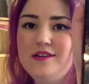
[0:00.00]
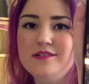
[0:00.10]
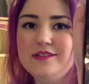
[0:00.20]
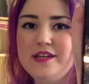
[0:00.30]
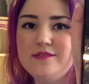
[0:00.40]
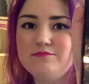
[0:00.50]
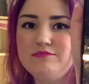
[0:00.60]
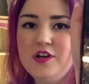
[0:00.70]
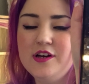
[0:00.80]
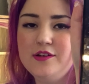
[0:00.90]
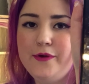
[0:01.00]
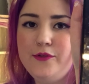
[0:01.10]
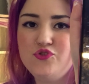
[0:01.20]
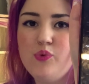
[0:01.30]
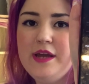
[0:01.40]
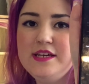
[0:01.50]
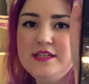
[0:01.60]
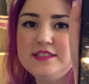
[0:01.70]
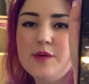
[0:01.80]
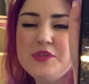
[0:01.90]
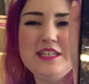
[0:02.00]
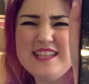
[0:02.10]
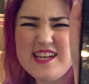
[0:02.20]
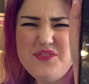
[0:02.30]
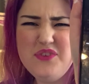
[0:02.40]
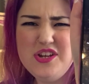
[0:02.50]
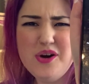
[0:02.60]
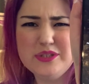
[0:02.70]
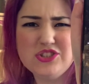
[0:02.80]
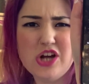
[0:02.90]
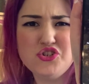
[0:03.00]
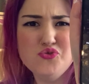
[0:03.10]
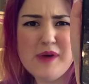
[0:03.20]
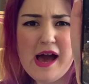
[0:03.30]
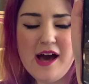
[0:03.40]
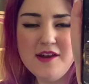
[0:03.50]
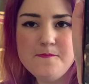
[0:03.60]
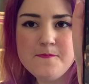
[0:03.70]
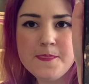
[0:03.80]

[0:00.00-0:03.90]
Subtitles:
like a 20-something second video. It's not too bad.